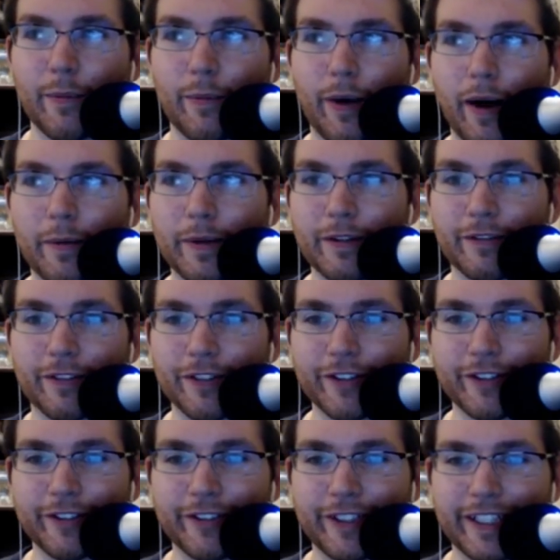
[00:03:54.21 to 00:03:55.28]
Bobby
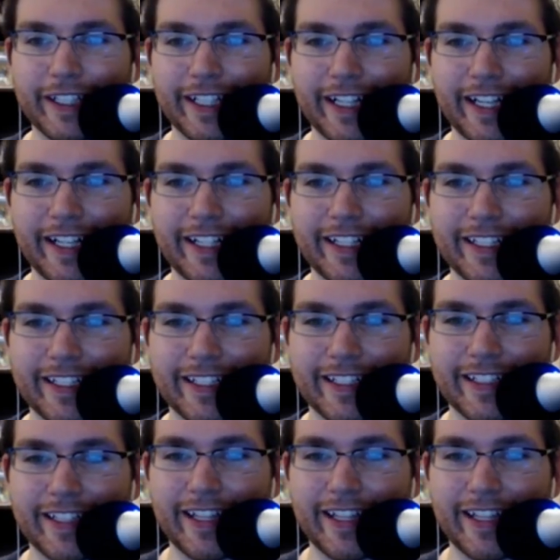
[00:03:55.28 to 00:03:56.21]
Roode is